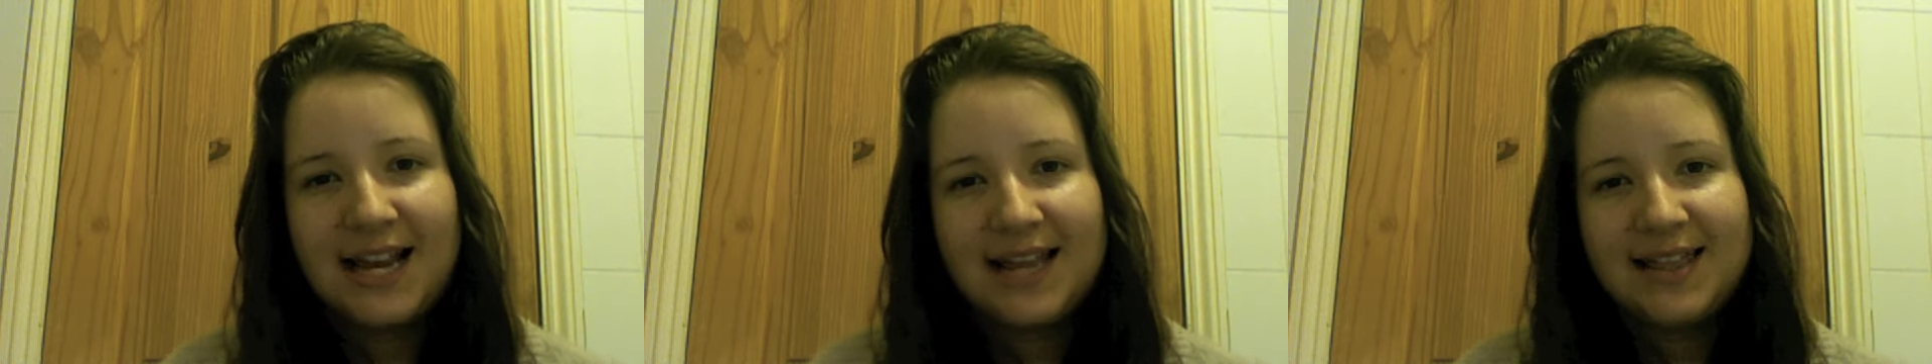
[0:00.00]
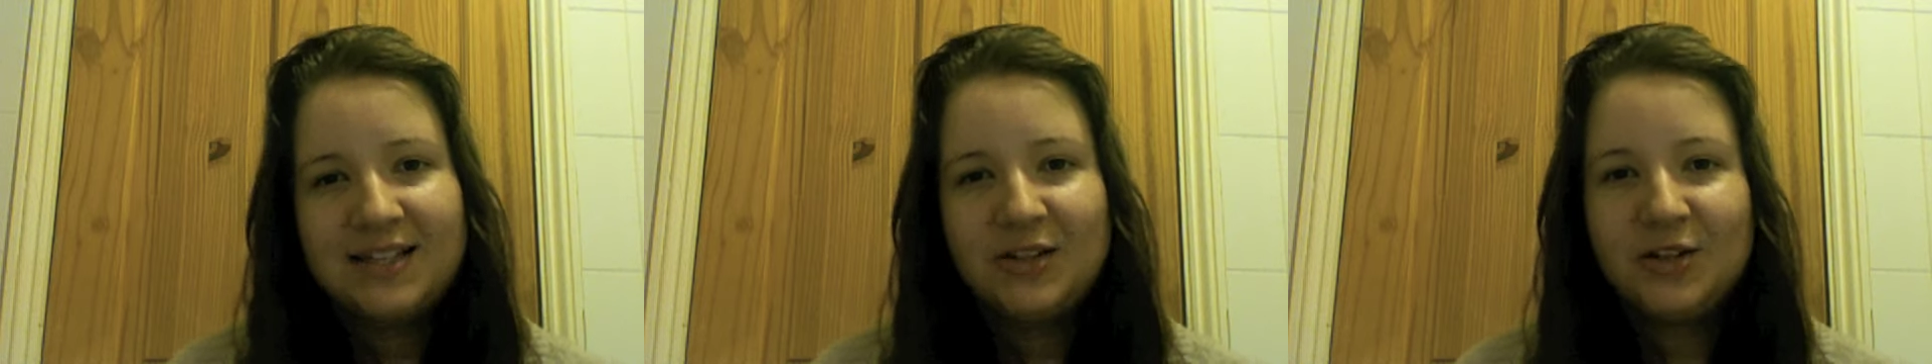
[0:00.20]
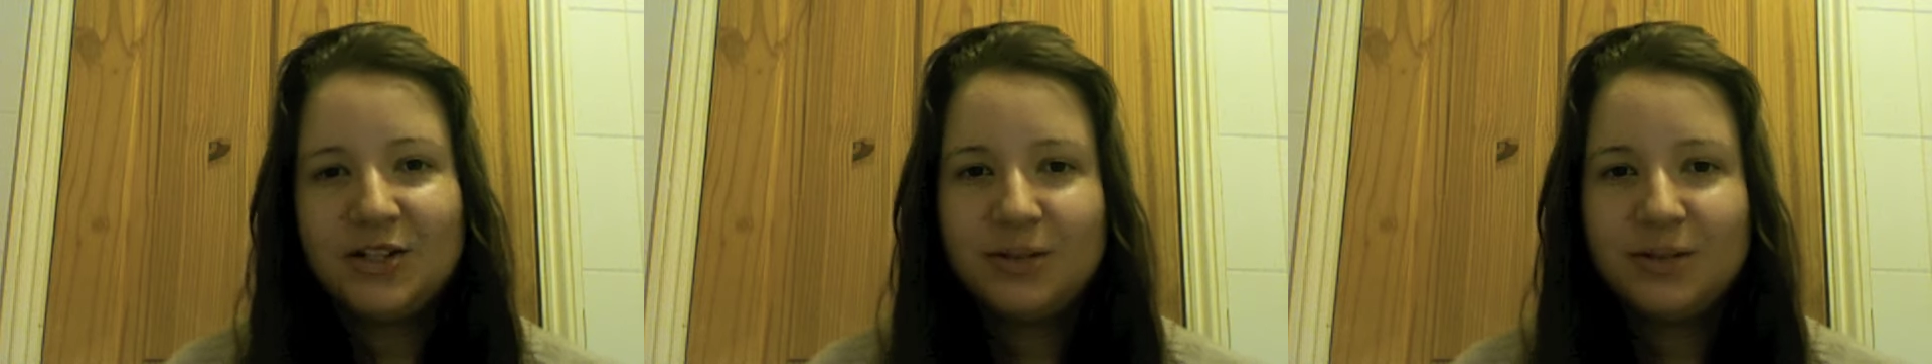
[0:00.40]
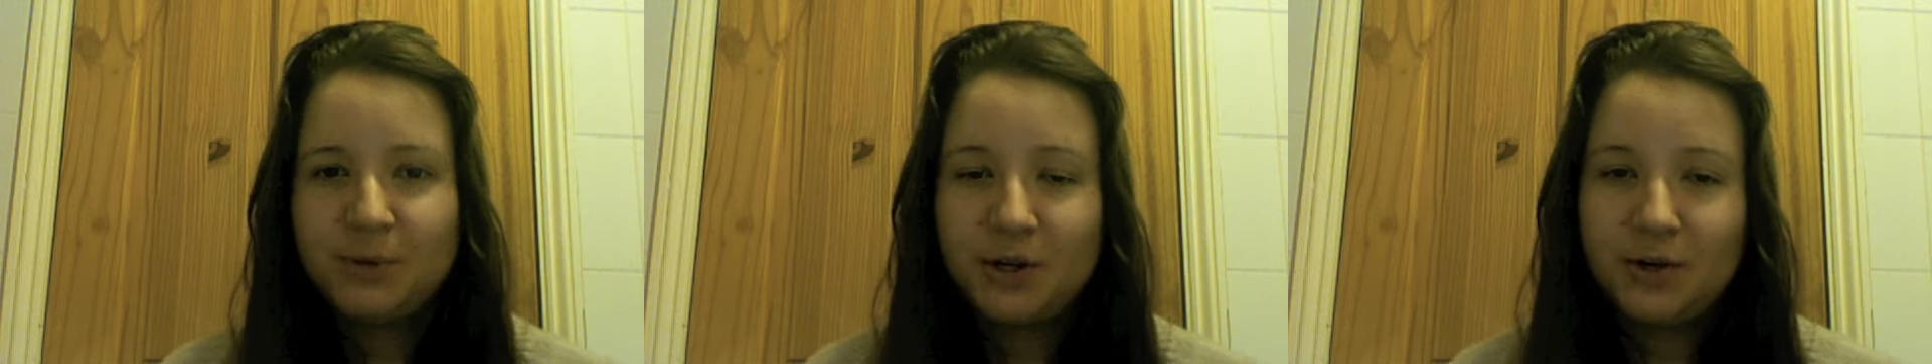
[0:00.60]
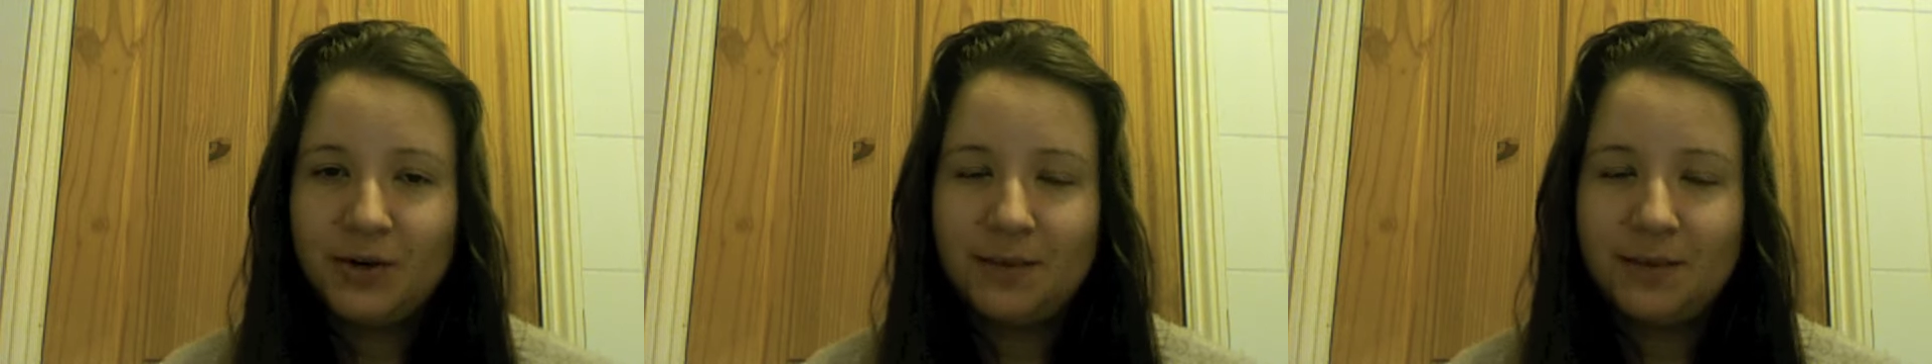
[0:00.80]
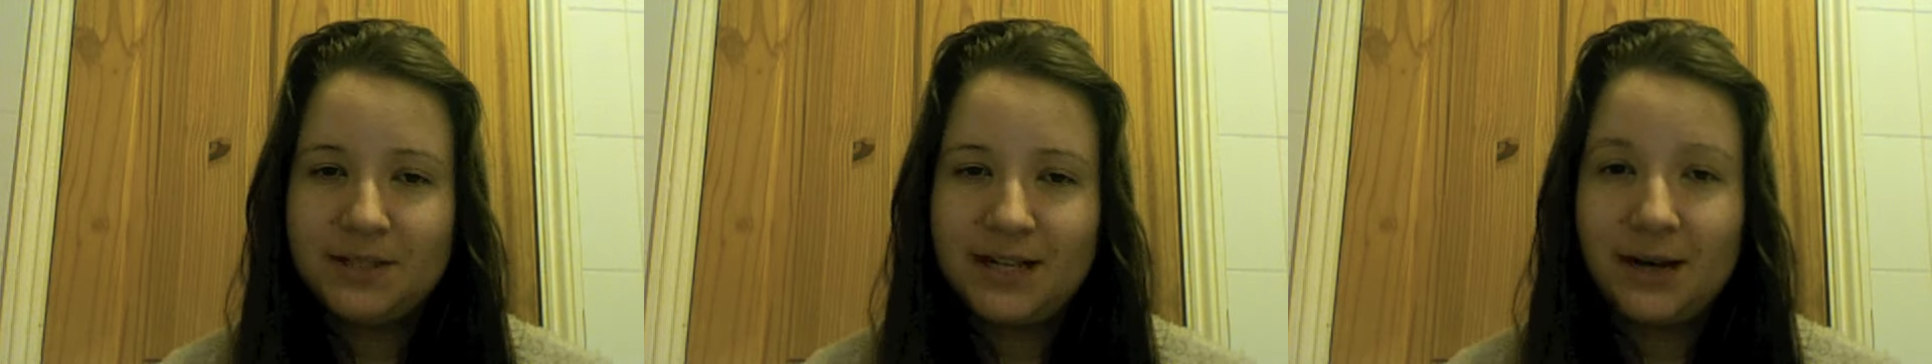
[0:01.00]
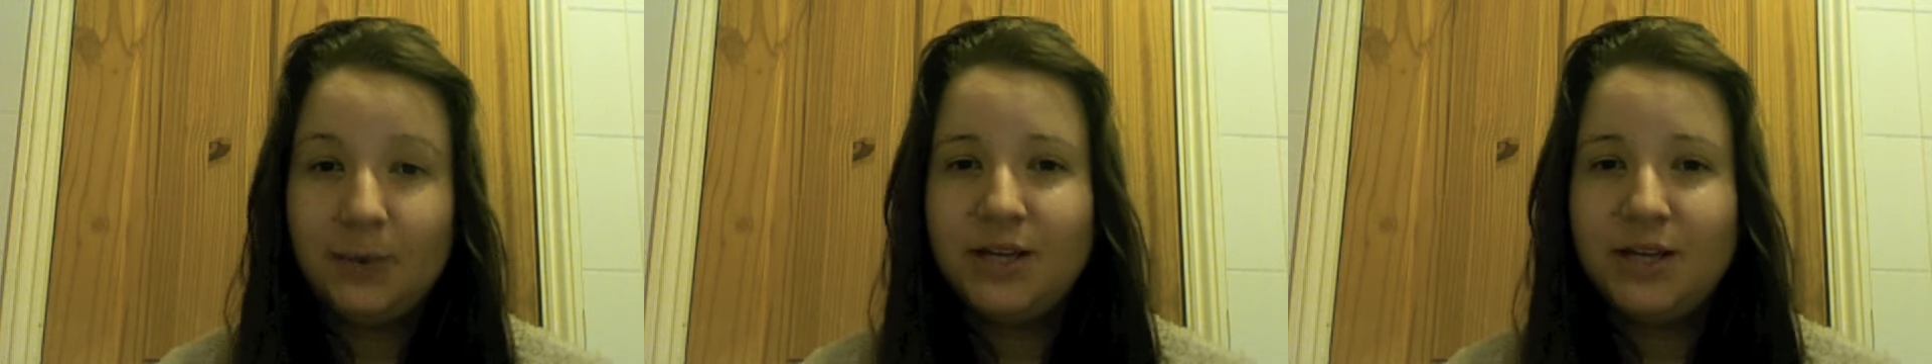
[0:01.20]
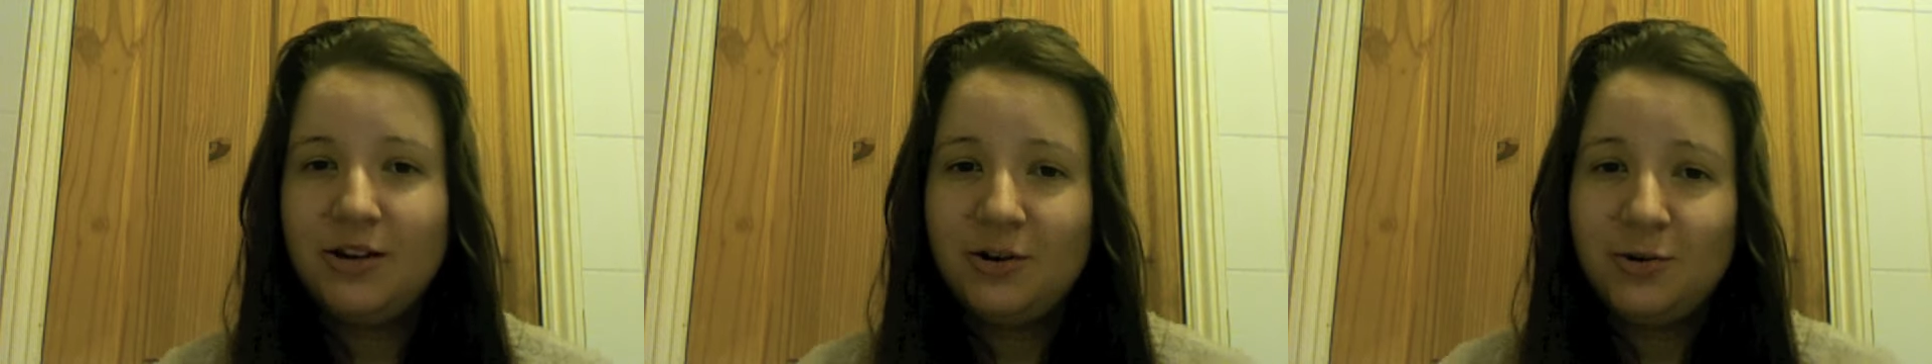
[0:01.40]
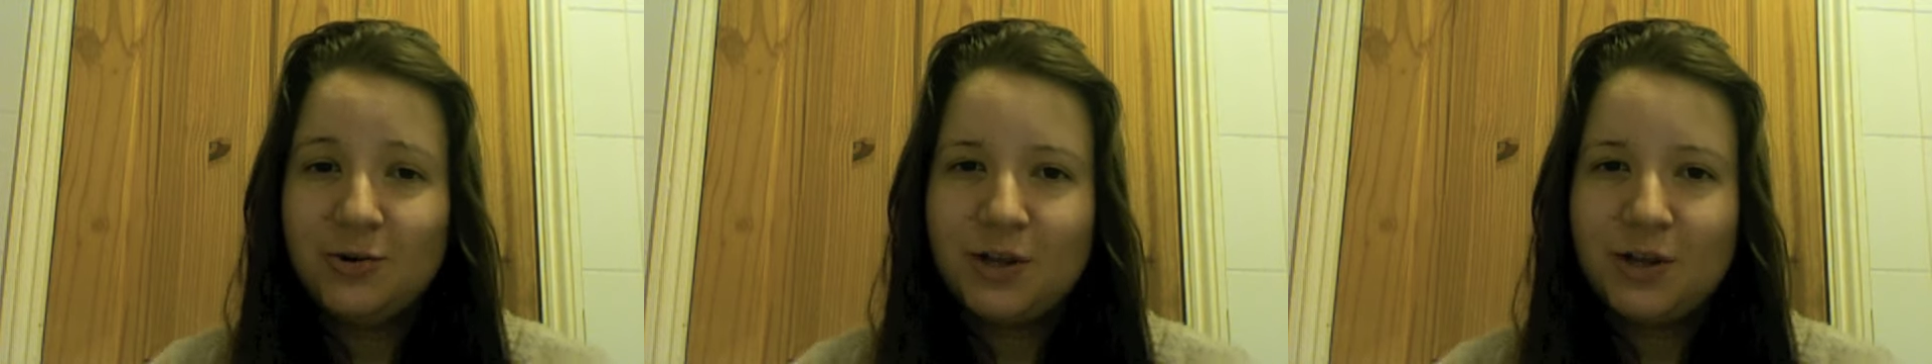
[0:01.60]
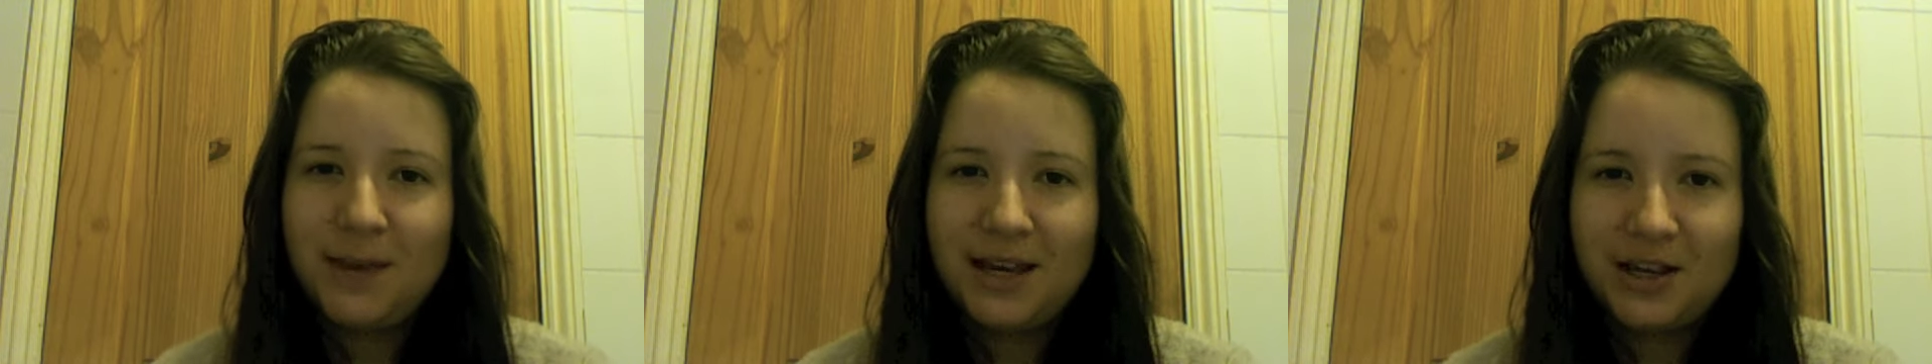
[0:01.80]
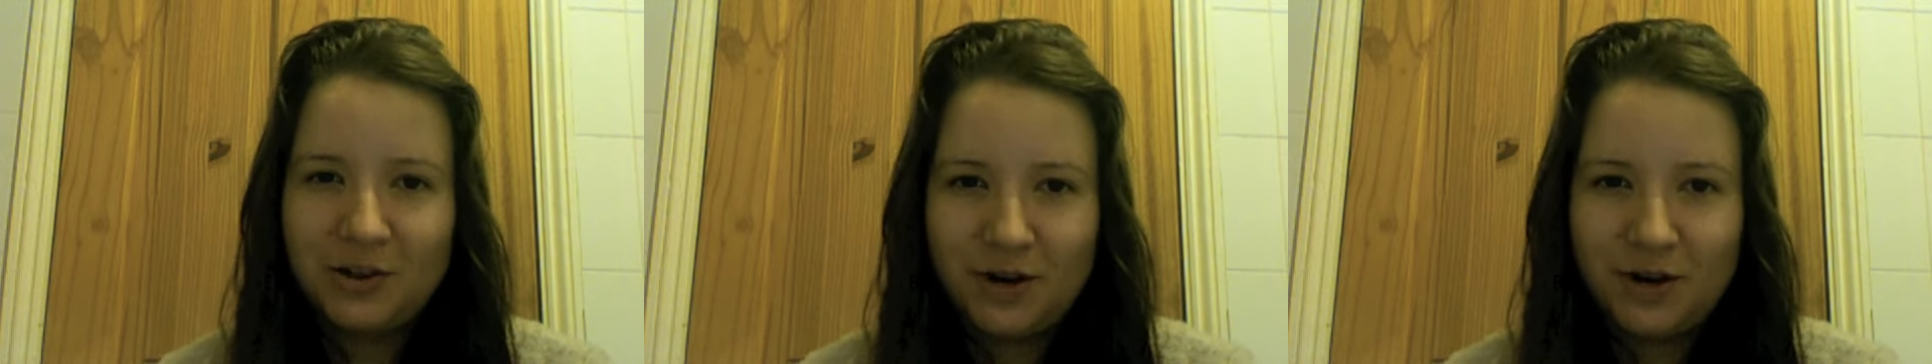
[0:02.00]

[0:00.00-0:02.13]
And there's lots of programs now where you can also make